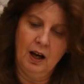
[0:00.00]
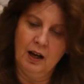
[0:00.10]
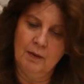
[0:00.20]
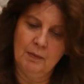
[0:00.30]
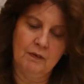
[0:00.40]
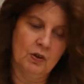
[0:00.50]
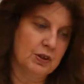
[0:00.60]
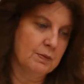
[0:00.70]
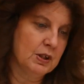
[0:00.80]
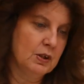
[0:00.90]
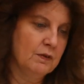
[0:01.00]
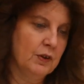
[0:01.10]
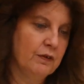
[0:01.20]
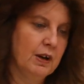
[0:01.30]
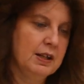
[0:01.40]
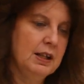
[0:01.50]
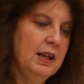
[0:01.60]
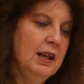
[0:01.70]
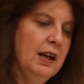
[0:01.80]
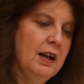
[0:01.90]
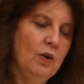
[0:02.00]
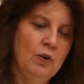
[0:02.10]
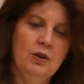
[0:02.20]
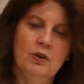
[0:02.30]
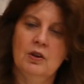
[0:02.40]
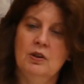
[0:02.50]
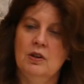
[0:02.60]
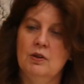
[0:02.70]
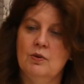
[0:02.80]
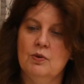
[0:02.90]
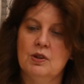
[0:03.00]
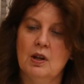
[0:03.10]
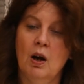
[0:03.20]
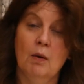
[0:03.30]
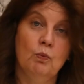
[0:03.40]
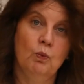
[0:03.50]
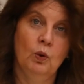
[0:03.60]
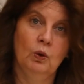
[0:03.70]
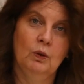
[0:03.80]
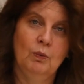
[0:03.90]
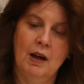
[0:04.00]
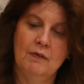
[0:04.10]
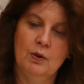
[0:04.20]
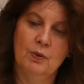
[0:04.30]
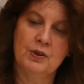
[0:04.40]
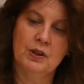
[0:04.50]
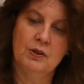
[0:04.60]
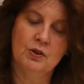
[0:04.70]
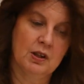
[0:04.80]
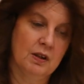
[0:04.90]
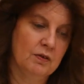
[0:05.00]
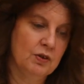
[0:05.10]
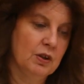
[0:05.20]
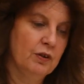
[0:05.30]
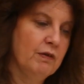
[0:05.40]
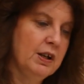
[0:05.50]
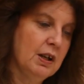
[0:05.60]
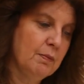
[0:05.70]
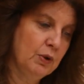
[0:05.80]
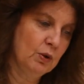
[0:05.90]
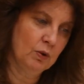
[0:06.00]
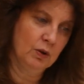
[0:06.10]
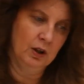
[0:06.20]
I've got some silver thread here, or you can use wool, whatever you want to use to thread up your